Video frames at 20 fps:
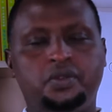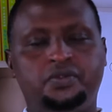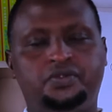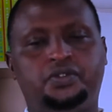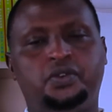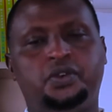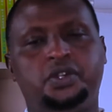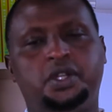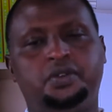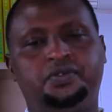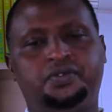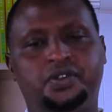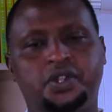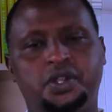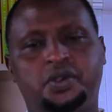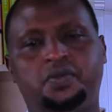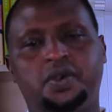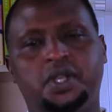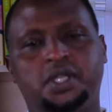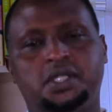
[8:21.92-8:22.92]
for the
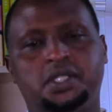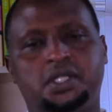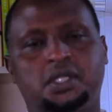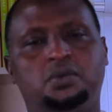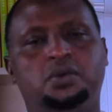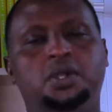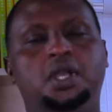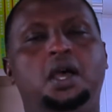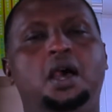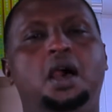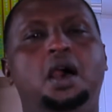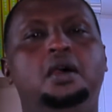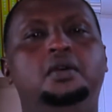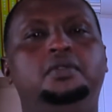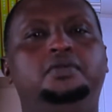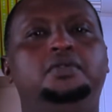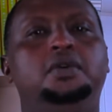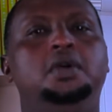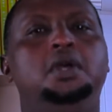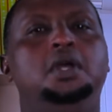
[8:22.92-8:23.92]
frequency. We
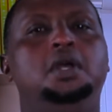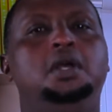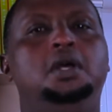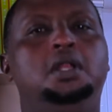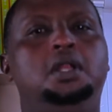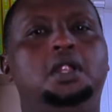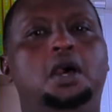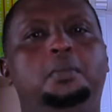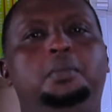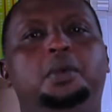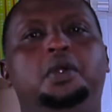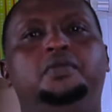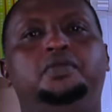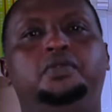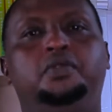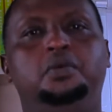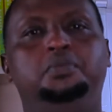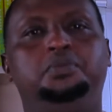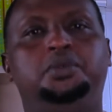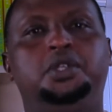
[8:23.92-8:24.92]
have number of
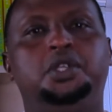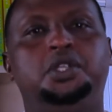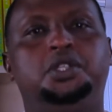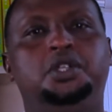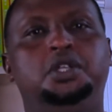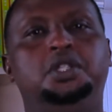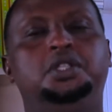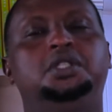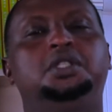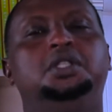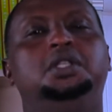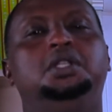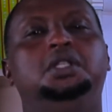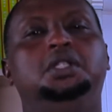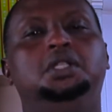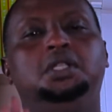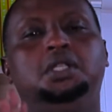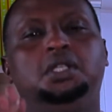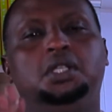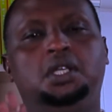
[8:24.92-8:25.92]
computations
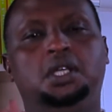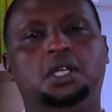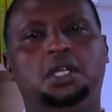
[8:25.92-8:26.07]
in